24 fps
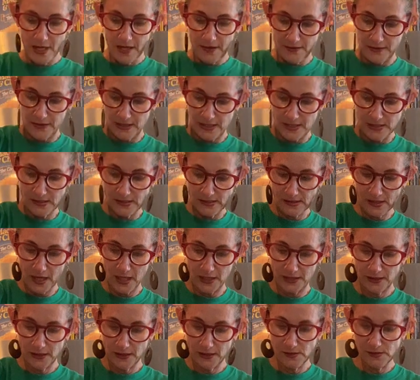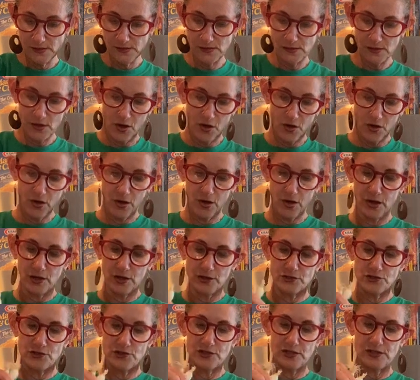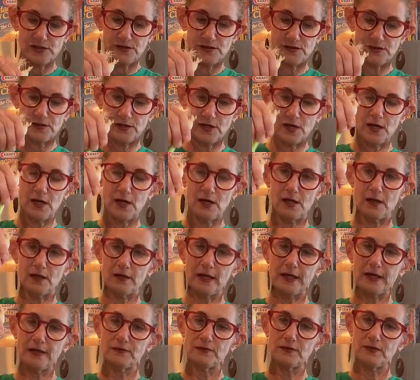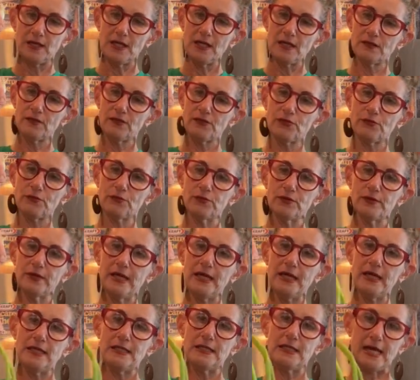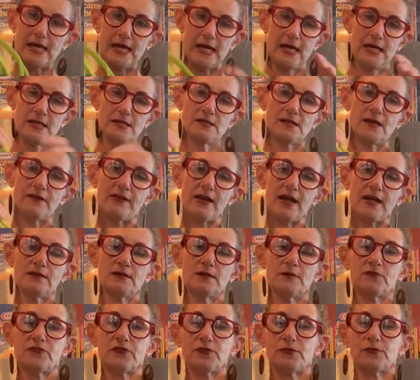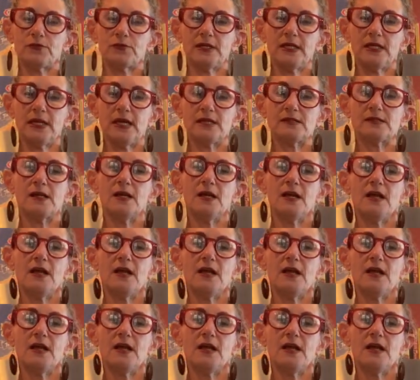These onions are just, I think 3 days. I've had them for 3 days.